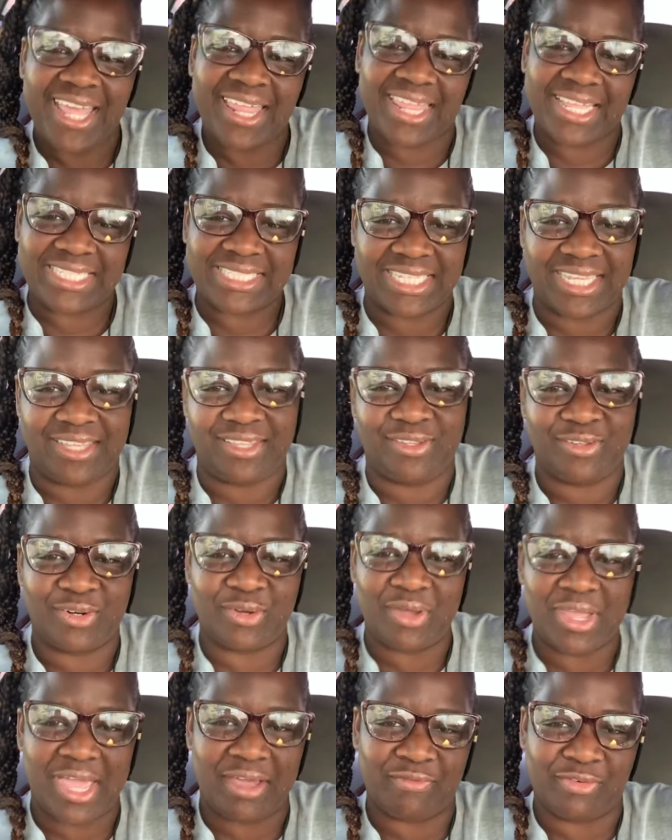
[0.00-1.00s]
They say, you
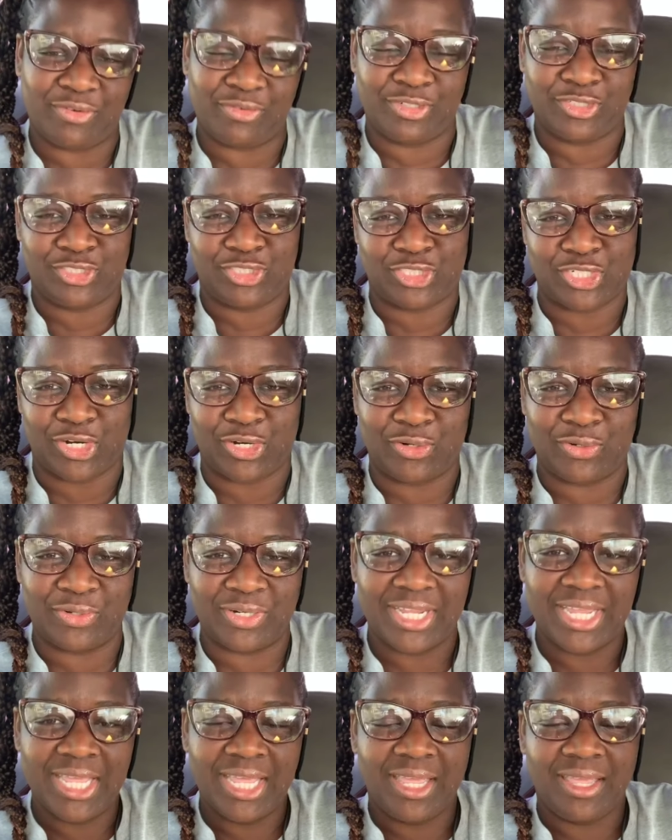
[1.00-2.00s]
don't have on a
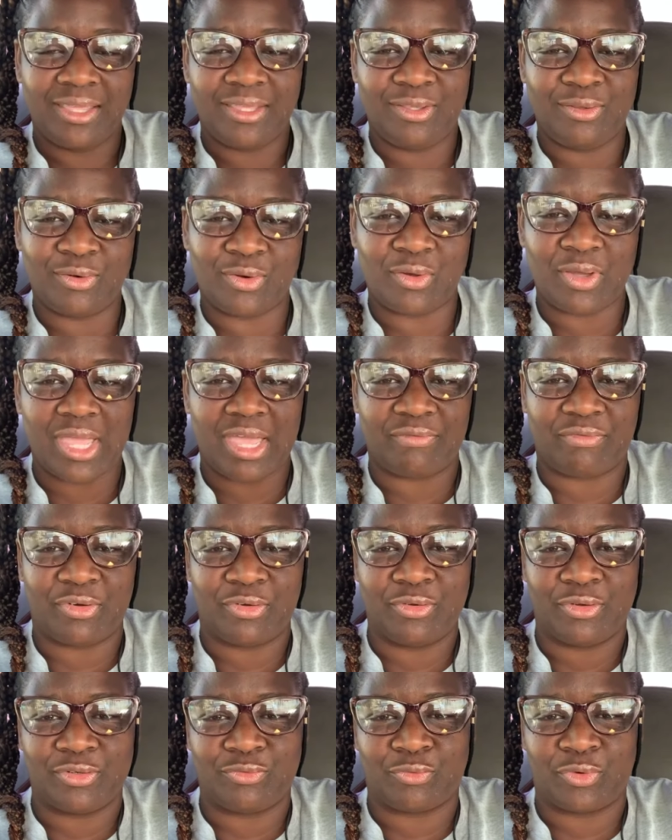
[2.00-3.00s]
shirt. You don't have
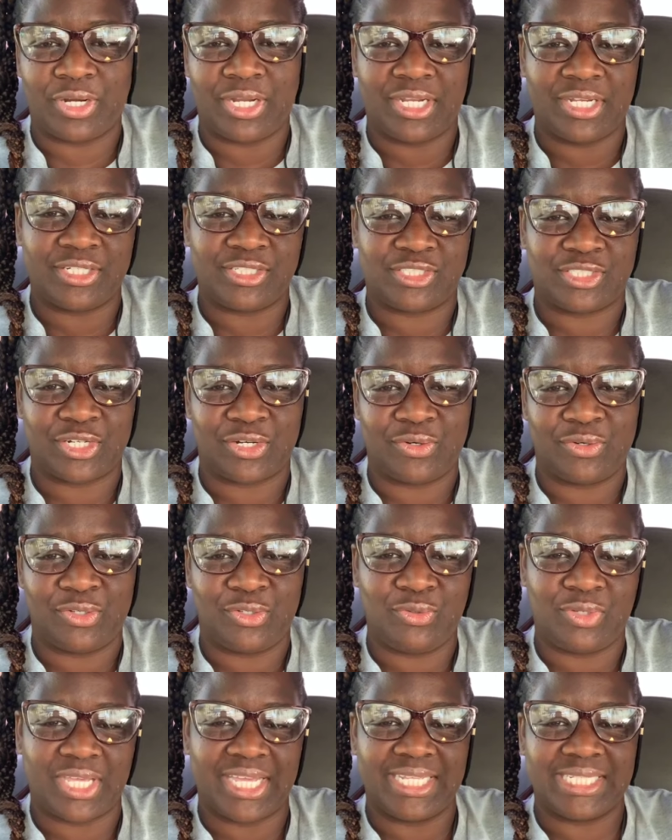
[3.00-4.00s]
on the red shirt.
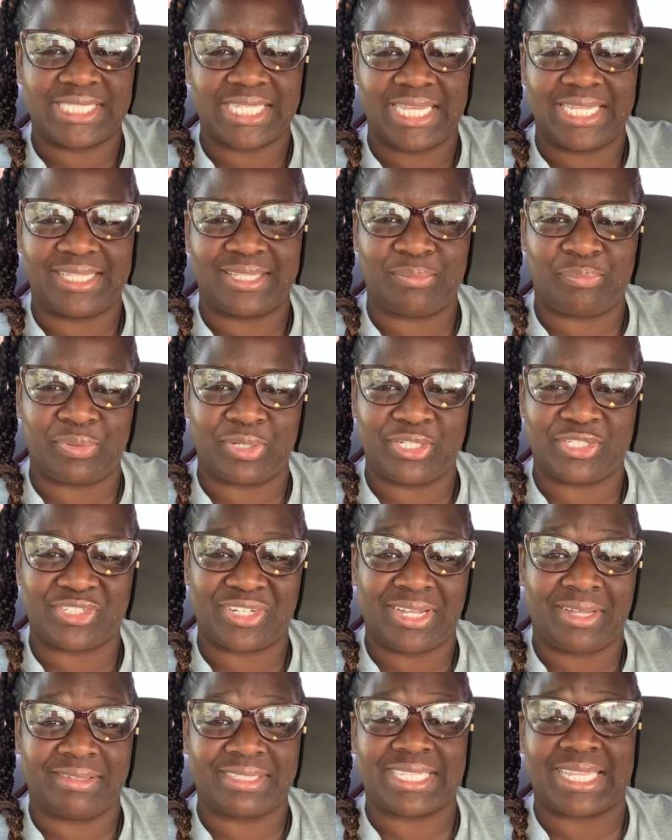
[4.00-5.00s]
You can't take the
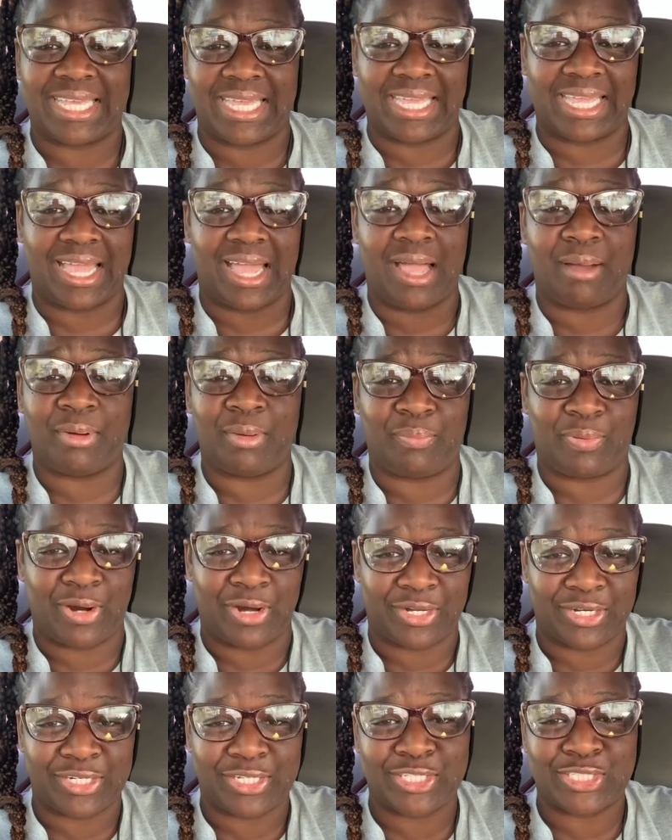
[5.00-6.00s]
picture. I was like, I'm a
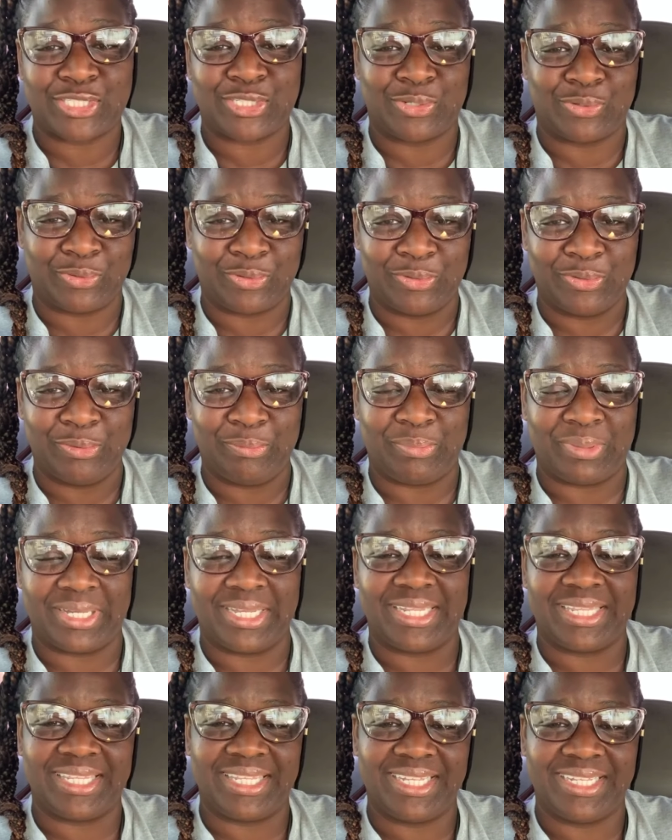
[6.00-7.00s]
part of this group.
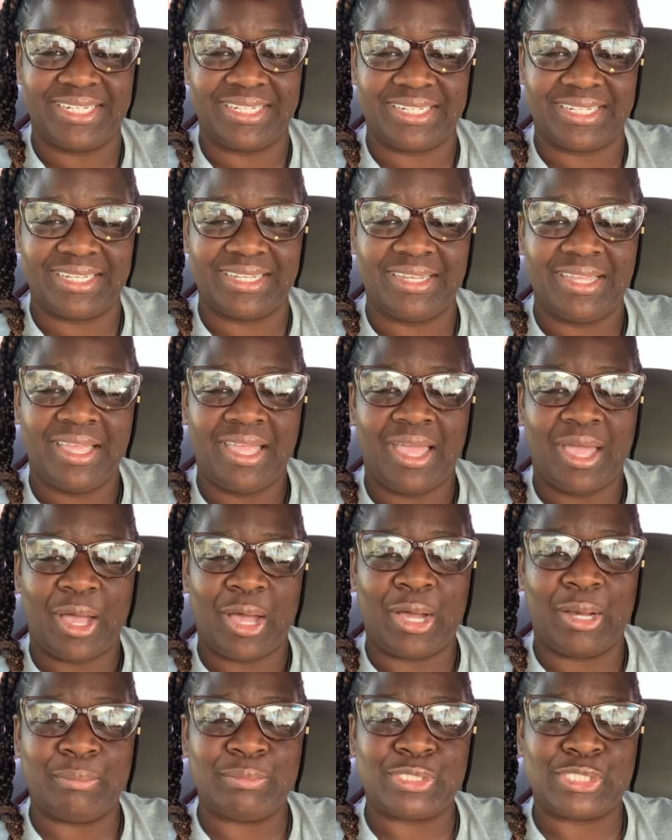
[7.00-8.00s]
But Linda
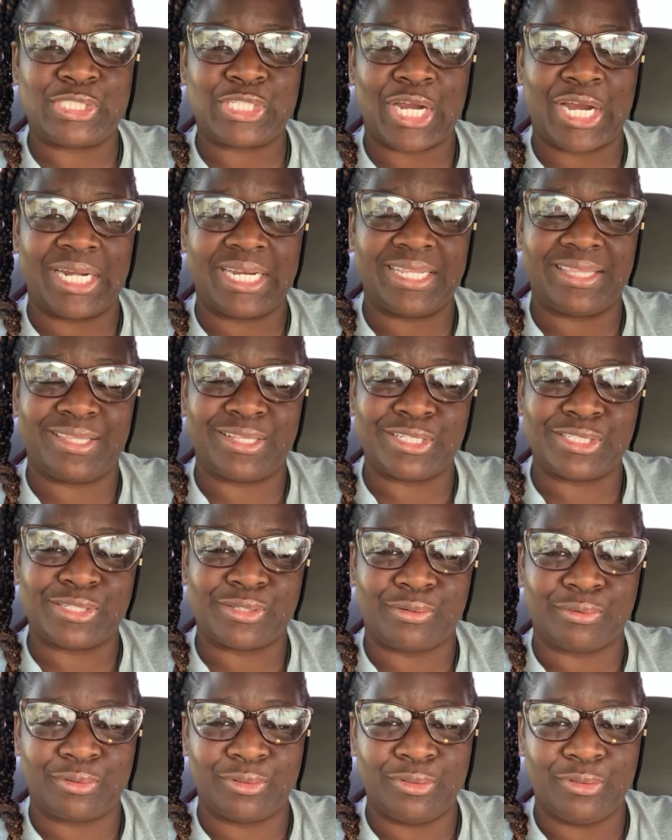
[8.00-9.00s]
started
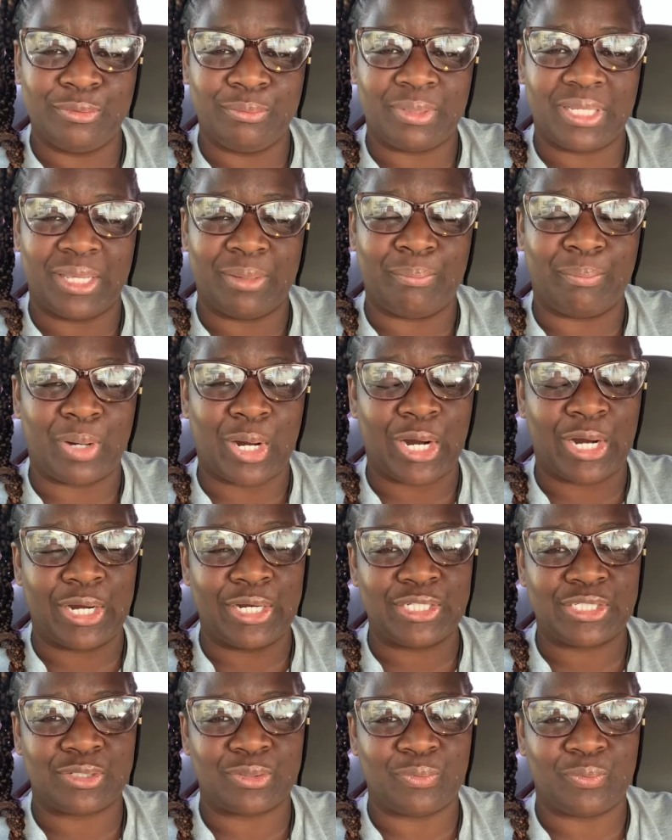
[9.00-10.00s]
this group in
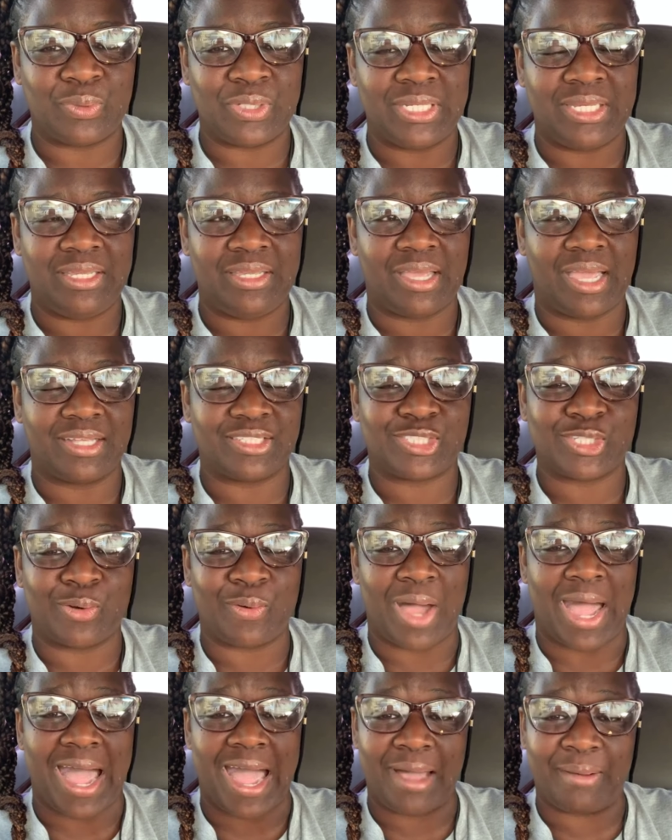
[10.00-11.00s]
March.
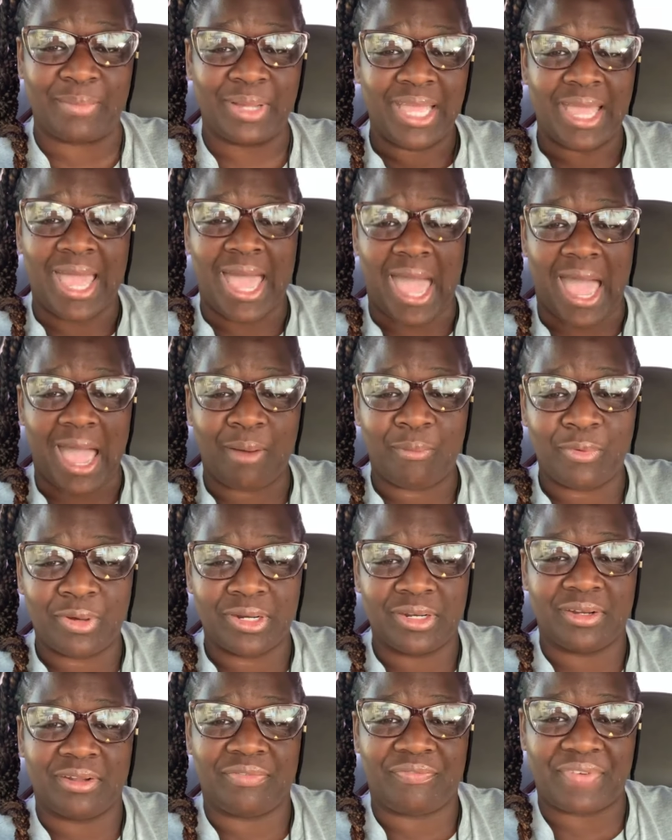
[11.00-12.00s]
So I'm
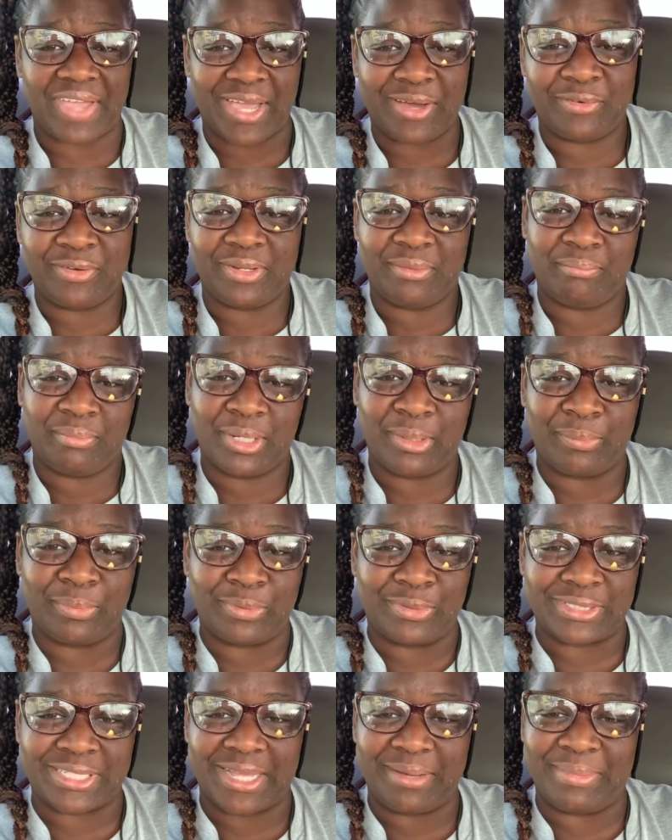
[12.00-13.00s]
one of the founding members.